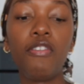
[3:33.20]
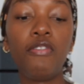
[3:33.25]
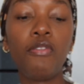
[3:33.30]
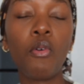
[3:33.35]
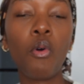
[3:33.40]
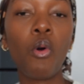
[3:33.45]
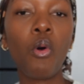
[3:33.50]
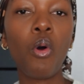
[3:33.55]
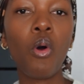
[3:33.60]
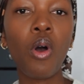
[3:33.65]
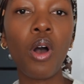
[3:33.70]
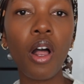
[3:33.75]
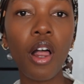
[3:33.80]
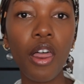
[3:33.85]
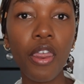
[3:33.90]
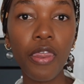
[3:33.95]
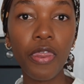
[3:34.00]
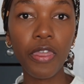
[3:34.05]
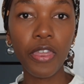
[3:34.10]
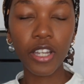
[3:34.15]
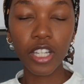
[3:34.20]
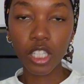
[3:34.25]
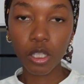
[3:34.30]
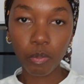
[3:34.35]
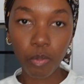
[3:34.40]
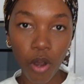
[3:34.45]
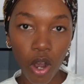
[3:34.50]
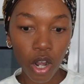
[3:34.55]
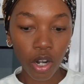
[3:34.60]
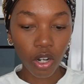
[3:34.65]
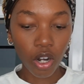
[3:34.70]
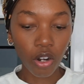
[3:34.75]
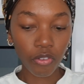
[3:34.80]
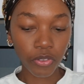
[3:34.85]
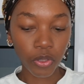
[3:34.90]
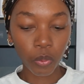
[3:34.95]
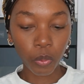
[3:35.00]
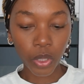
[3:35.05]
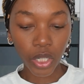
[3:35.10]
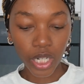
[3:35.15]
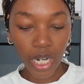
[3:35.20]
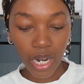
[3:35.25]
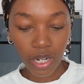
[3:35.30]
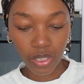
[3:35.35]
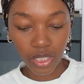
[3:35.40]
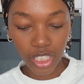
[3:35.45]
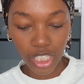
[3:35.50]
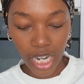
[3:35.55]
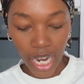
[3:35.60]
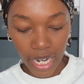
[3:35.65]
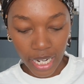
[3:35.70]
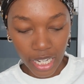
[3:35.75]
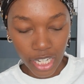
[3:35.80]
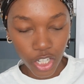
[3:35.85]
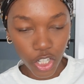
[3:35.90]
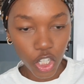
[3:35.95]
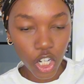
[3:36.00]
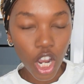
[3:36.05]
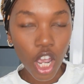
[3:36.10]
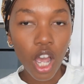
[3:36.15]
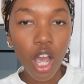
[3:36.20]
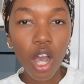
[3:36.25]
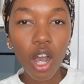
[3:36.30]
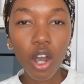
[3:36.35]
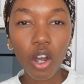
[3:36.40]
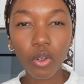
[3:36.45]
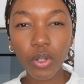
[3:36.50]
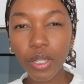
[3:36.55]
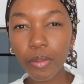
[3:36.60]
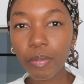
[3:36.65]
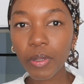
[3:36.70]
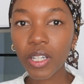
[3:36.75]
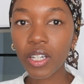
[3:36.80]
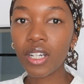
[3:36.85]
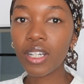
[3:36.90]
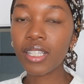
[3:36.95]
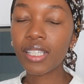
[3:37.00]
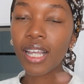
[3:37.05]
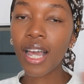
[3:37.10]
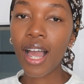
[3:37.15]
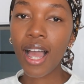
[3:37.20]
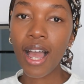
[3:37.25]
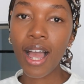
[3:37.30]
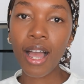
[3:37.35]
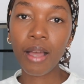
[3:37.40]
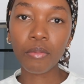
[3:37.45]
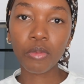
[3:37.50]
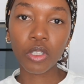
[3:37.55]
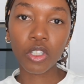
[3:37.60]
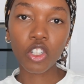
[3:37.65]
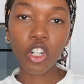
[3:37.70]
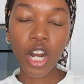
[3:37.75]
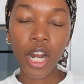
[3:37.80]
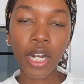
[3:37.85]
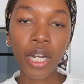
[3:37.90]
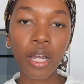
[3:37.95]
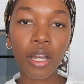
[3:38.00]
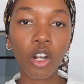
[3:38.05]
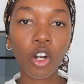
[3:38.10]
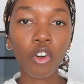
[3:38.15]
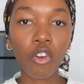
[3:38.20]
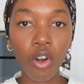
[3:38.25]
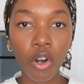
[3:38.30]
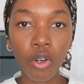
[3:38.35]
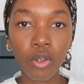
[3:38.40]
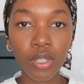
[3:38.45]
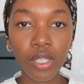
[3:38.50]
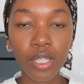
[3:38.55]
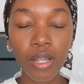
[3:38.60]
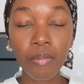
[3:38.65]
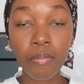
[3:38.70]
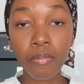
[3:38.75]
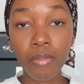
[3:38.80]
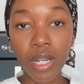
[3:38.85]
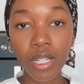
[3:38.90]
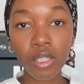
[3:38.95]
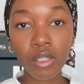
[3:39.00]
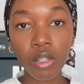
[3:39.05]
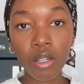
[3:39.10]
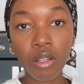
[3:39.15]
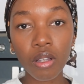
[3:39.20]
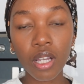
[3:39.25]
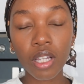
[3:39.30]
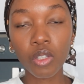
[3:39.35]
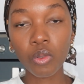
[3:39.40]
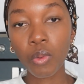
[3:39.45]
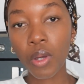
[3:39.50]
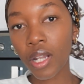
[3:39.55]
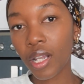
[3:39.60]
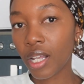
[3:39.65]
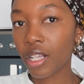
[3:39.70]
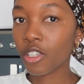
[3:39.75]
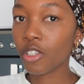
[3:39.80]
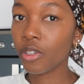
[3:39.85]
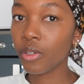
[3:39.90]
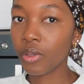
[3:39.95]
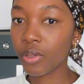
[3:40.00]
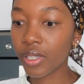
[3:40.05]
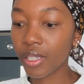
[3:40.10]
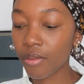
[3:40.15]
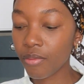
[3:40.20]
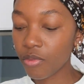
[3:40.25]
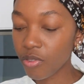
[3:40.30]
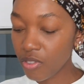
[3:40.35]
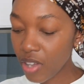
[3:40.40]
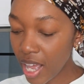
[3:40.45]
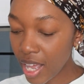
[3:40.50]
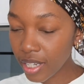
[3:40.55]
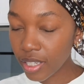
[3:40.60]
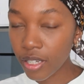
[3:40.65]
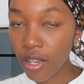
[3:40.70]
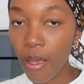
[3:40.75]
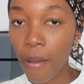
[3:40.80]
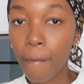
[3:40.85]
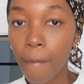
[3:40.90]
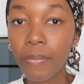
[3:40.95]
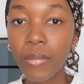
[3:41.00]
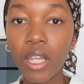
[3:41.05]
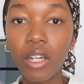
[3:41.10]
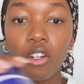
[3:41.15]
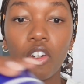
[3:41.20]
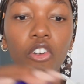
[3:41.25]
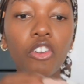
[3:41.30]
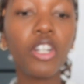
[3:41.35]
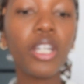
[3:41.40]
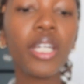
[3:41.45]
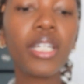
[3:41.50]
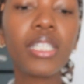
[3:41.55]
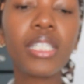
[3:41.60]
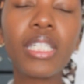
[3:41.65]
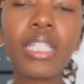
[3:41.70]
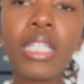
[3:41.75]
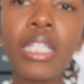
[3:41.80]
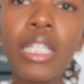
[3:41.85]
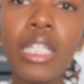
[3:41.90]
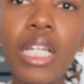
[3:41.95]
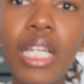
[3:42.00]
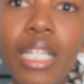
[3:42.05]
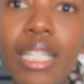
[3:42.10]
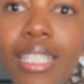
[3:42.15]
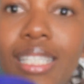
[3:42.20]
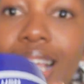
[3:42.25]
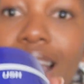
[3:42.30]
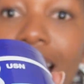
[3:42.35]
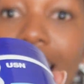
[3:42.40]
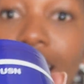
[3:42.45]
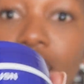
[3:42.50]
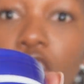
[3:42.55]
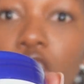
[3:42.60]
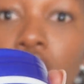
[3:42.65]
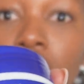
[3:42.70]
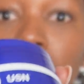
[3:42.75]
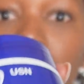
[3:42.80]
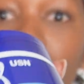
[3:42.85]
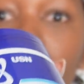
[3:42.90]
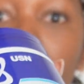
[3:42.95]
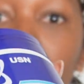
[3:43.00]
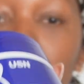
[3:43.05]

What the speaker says: for this part of the workout challenge, only because I am trying to grow some muscle as well as lose some fat, and creatine is actually